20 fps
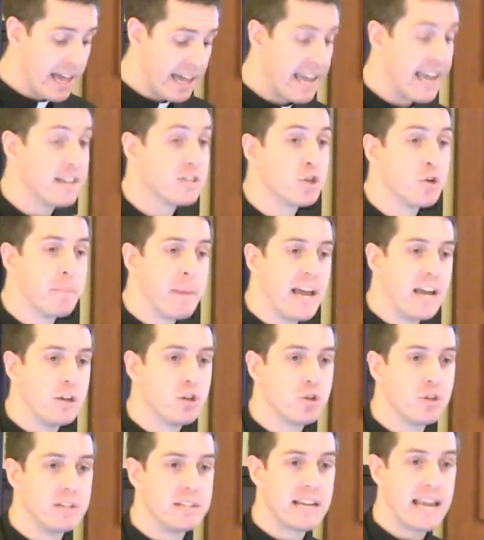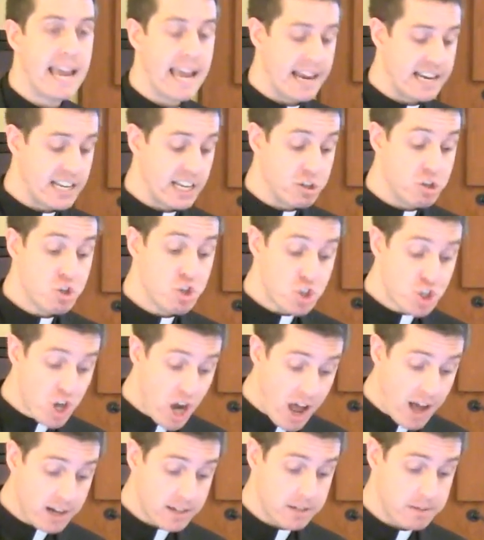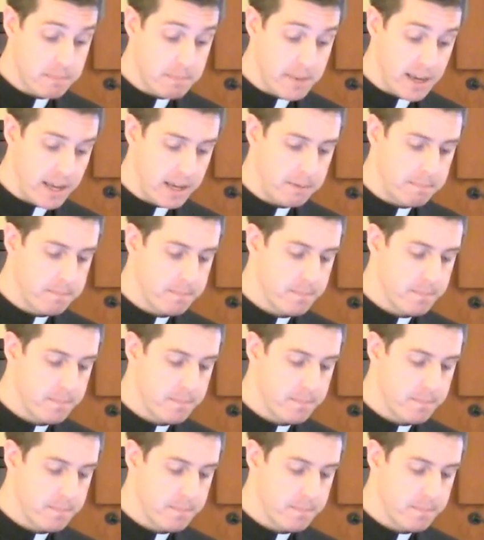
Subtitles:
cancer patient, and it shocked me.